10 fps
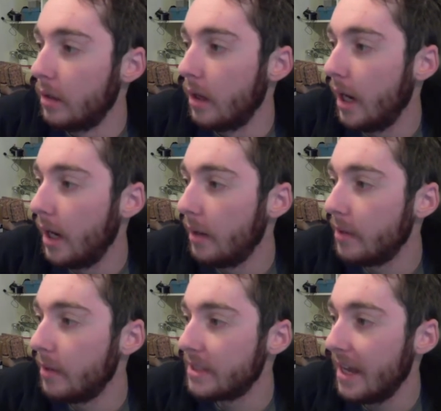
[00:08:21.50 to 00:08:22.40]

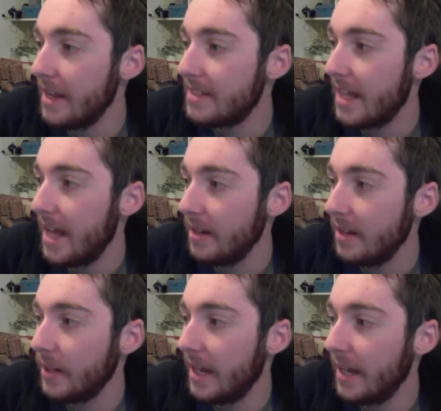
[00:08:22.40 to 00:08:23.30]
Besides that,
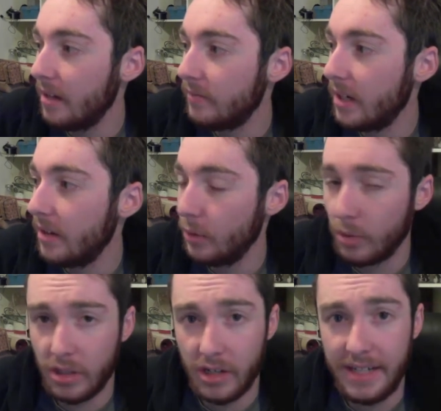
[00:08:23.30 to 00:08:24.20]
we have the
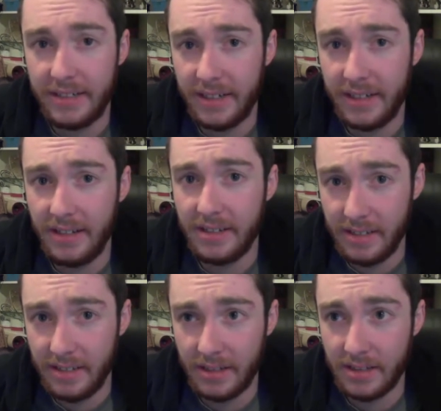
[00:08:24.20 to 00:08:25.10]
Order
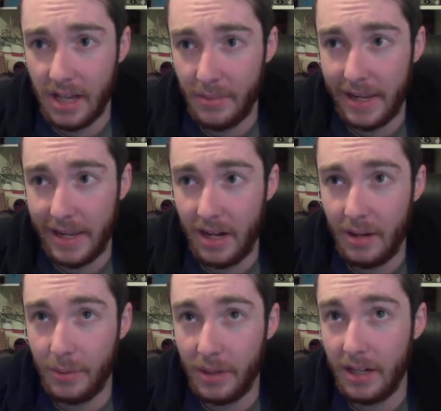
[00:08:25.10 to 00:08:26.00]
1886 coming
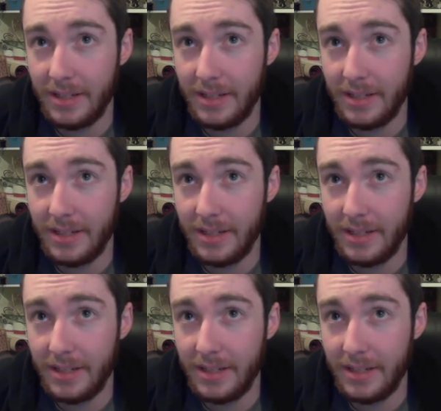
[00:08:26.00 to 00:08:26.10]
up